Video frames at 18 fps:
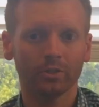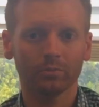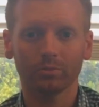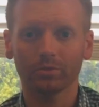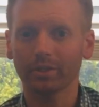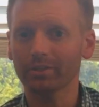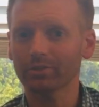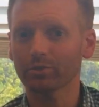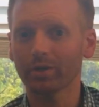
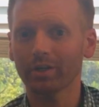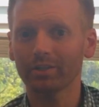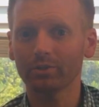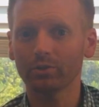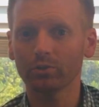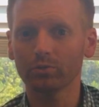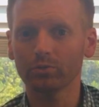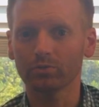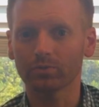But that's great
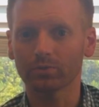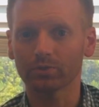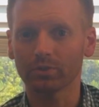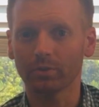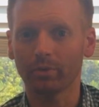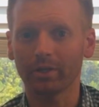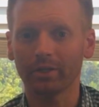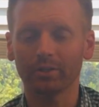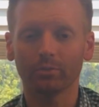news for
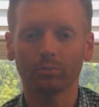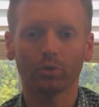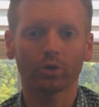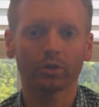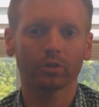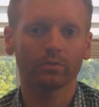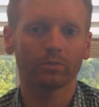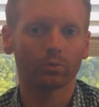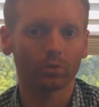somebody in the
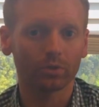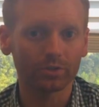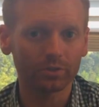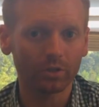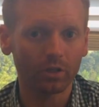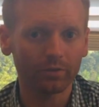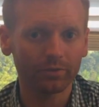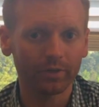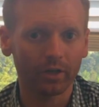market for a
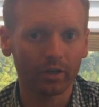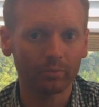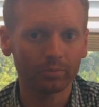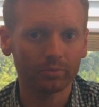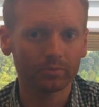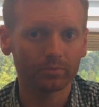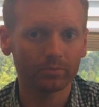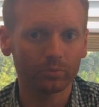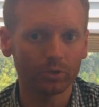soft
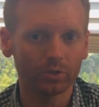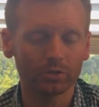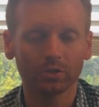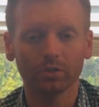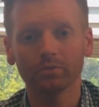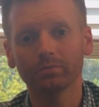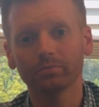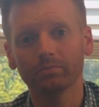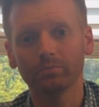top, which
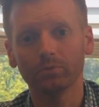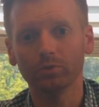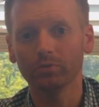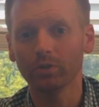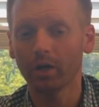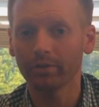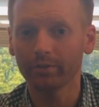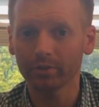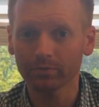if you've
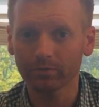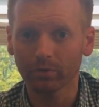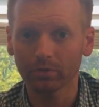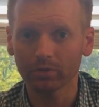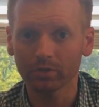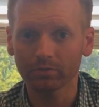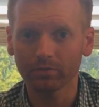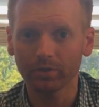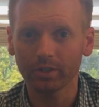gotten this far
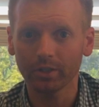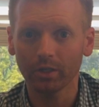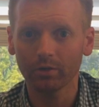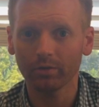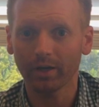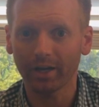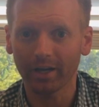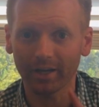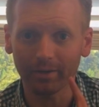in this
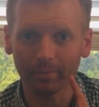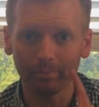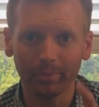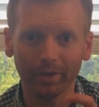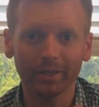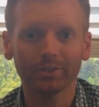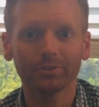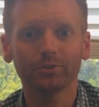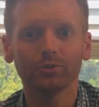video, I
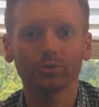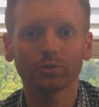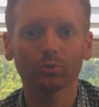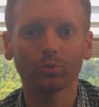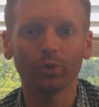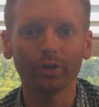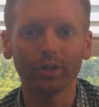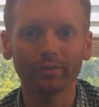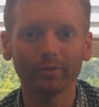bet you're
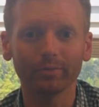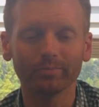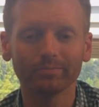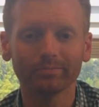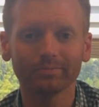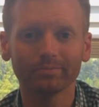one of them.